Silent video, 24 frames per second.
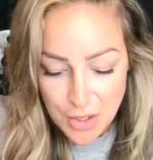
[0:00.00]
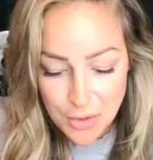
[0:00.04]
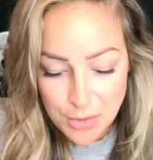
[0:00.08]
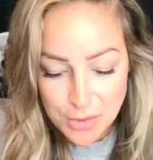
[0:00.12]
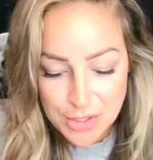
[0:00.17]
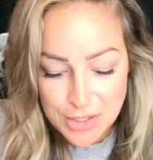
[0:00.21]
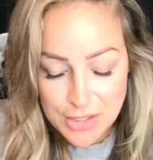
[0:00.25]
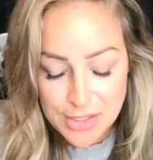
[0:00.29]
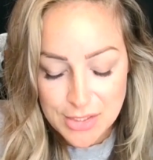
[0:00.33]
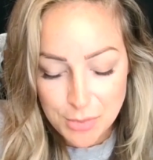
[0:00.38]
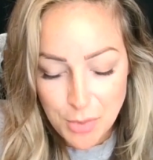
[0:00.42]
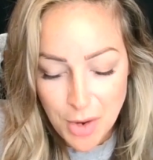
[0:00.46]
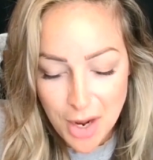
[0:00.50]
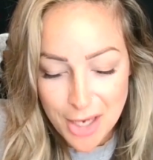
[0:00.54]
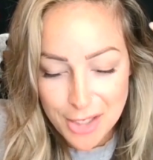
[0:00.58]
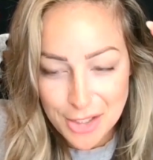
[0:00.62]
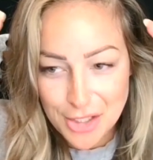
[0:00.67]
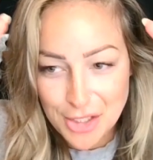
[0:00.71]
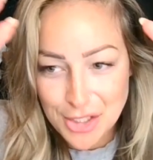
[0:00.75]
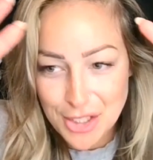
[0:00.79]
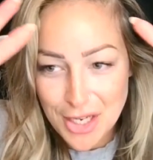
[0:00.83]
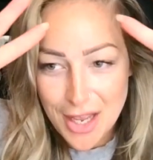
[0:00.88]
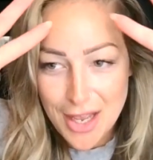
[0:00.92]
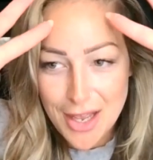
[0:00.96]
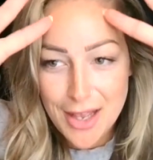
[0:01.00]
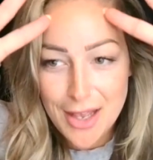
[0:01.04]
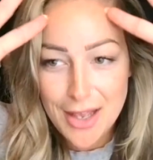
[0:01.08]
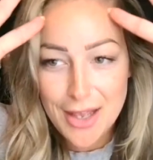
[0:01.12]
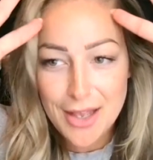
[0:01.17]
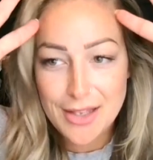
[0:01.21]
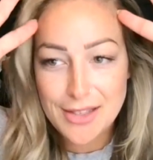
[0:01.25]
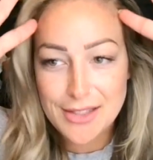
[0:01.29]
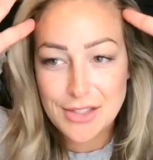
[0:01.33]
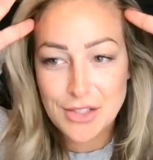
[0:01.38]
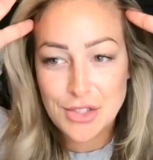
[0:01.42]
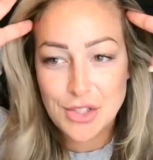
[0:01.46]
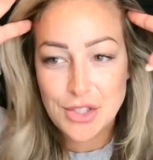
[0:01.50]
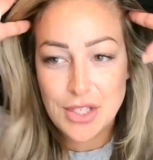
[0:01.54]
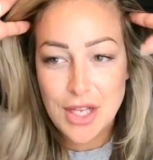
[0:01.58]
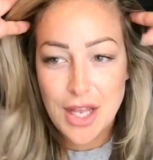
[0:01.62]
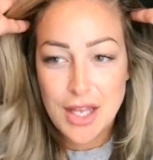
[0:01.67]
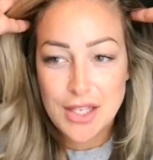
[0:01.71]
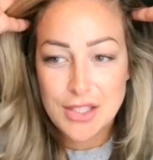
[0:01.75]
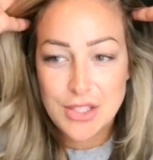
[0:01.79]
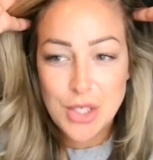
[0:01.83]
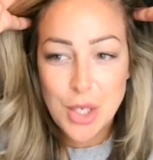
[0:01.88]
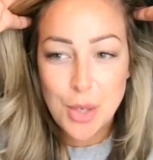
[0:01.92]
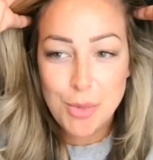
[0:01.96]
Go watch
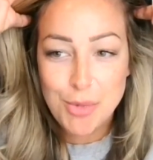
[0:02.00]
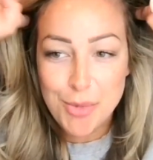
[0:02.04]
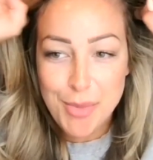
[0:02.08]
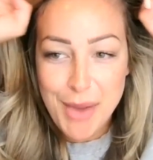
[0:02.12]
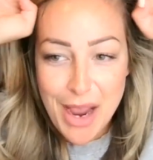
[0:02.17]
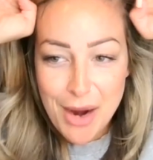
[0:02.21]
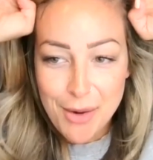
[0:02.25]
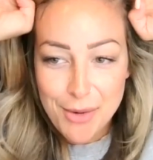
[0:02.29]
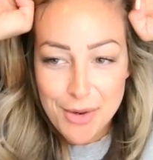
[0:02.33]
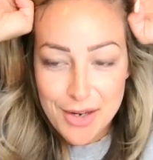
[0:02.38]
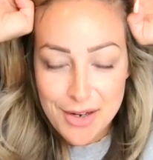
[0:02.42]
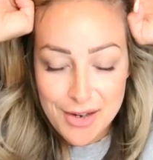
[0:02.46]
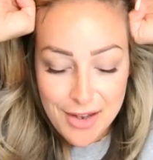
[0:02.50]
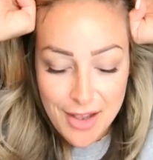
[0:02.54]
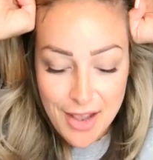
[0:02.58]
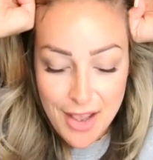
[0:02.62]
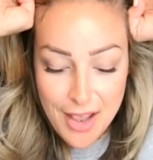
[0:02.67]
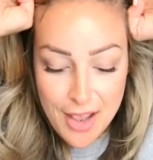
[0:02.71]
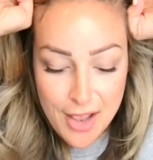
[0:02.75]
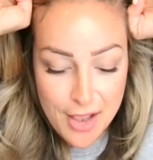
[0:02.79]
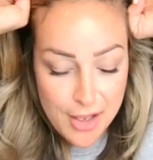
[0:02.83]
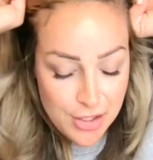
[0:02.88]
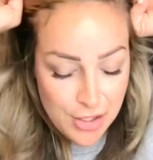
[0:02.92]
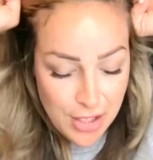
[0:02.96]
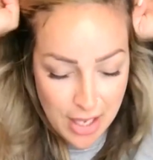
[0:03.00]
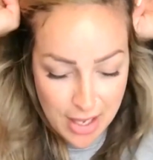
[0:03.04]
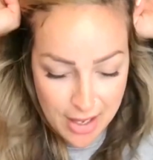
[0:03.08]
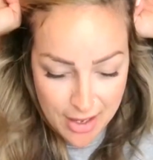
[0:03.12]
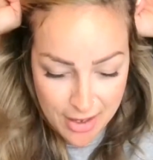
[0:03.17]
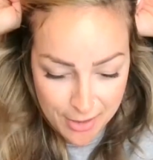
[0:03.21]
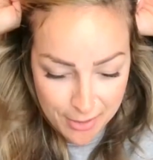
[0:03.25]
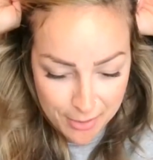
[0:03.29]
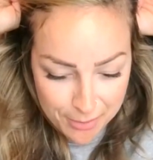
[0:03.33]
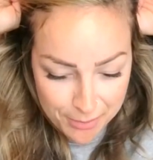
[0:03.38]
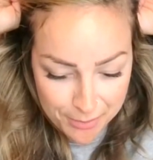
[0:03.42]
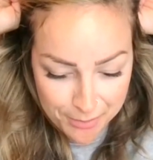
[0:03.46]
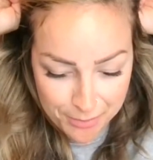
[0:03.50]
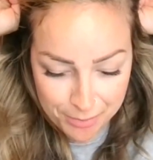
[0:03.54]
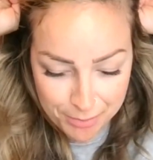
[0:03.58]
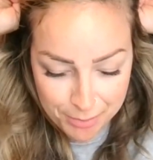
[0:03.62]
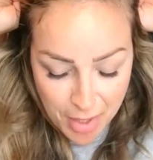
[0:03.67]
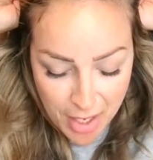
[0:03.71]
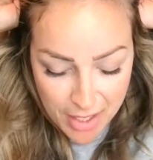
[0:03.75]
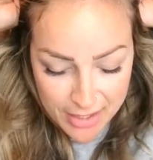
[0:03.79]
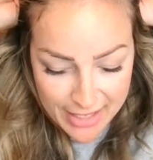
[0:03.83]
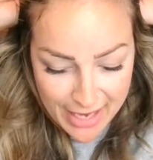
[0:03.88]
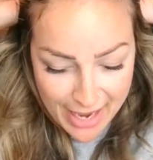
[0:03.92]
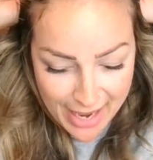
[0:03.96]
sober powered
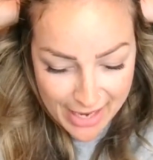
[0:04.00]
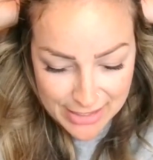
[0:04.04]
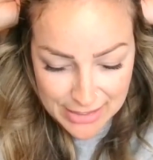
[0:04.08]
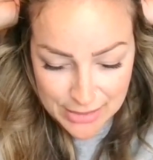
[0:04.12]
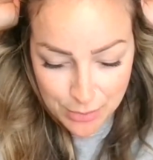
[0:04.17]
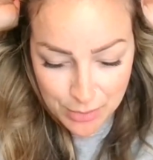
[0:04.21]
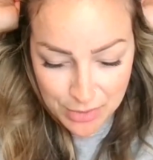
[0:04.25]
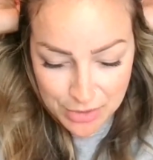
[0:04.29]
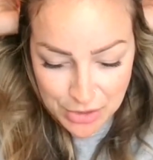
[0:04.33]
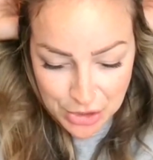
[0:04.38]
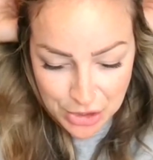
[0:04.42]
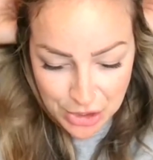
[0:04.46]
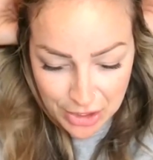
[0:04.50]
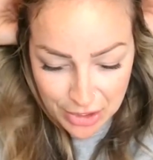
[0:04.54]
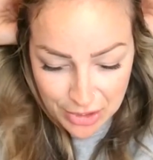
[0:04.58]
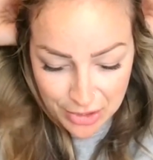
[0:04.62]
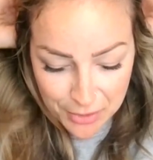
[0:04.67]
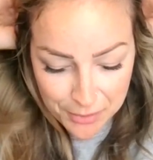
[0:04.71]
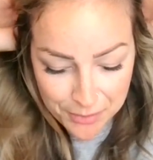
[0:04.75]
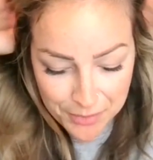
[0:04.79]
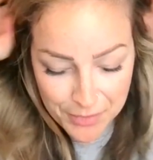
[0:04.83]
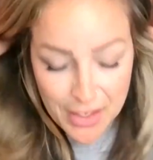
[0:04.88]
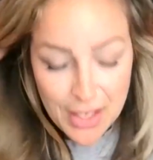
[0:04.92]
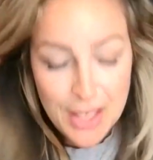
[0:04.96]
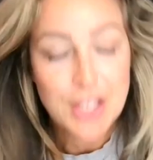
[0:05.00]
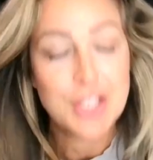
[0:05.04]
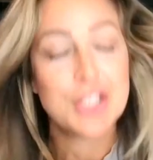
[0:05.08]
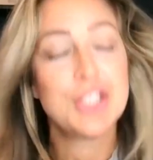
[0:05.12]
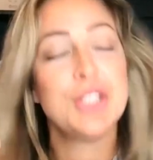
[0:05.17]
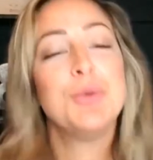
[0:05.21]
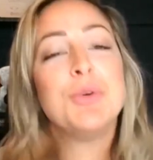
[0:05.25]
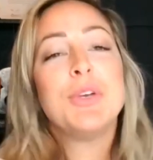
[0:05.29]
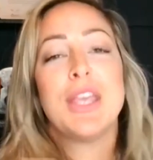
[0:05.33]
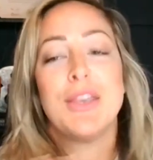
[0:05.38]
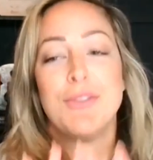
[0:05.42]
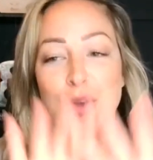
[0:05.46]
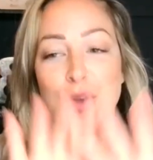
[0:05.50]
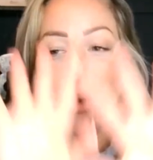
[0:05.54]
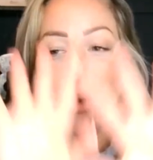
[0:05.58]
podcast with Jill. She will